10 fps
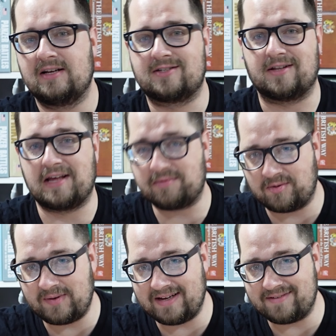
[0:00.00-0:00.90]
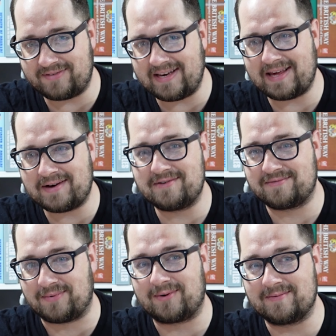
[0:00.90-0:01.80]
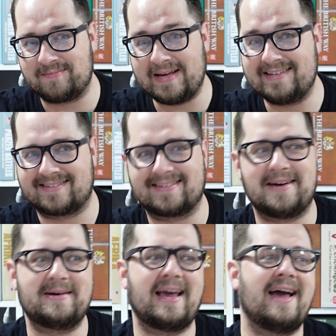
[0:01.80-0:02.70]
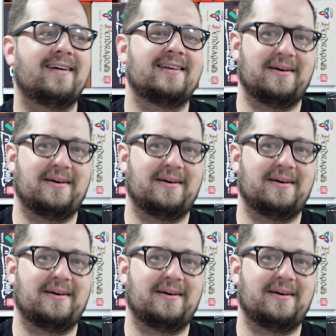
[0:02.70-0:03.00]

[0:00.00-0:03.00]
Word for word: So there will be a video of War and Peace coming out